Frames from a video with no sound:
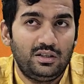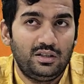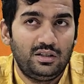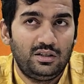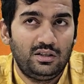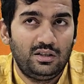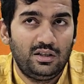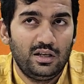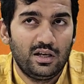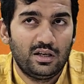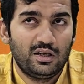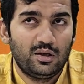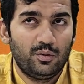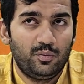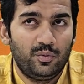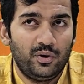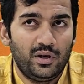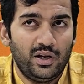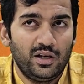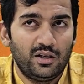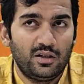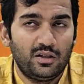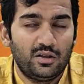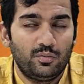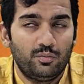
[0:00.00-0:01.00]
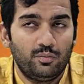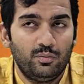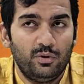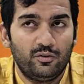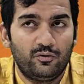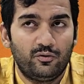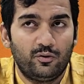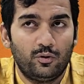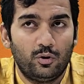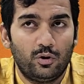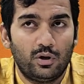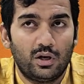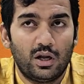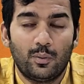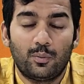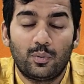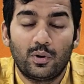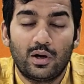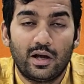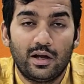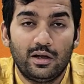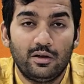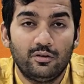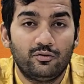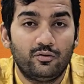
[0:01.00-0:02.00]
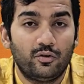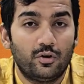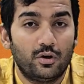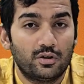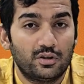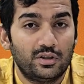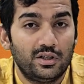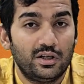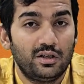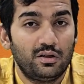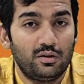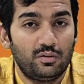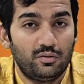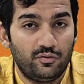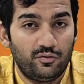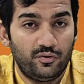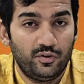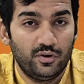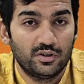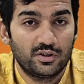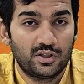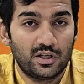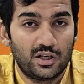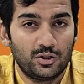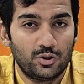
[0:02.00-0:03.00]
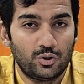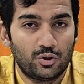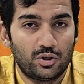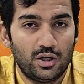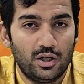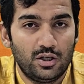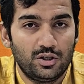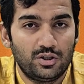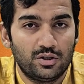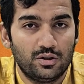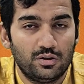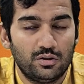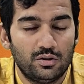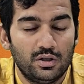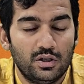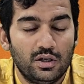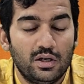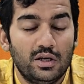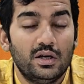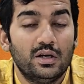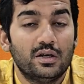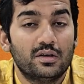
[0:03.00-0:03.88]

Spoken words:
take a break before applying for their further education.